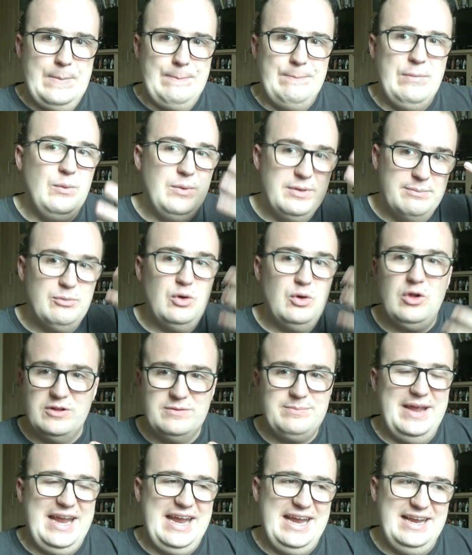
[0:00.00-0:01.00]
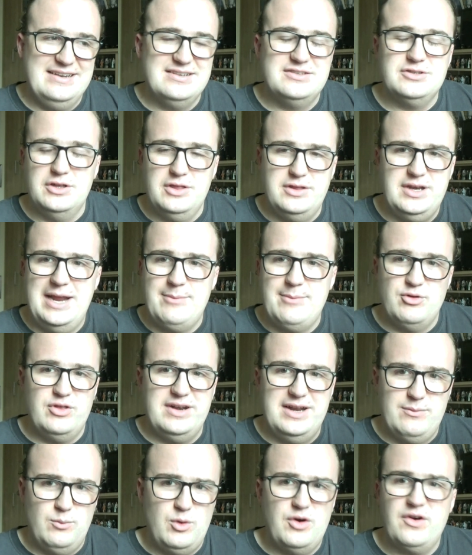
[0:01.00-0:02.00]
but with Maul's paint. So the Knight
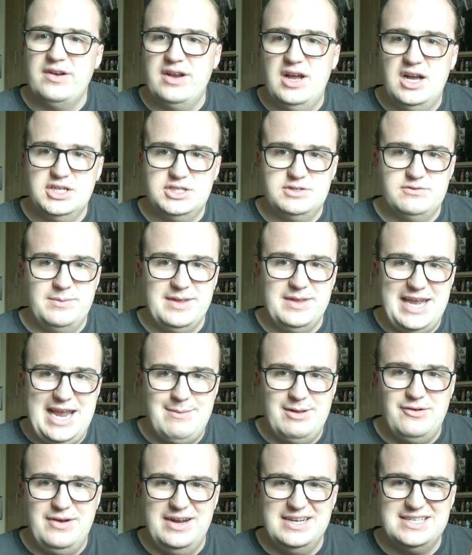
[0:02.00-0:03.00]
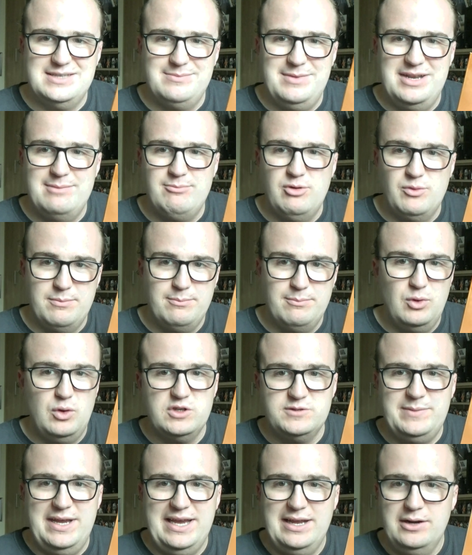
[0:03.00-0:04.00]
Brother Warrior and Archer from the gaming grades at the minute, but with
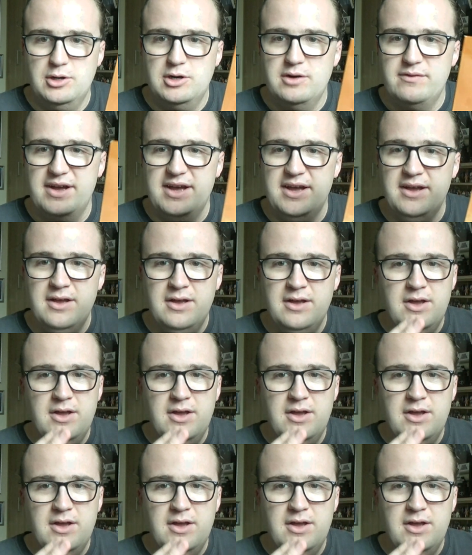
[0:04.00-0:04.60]
Maul's paint over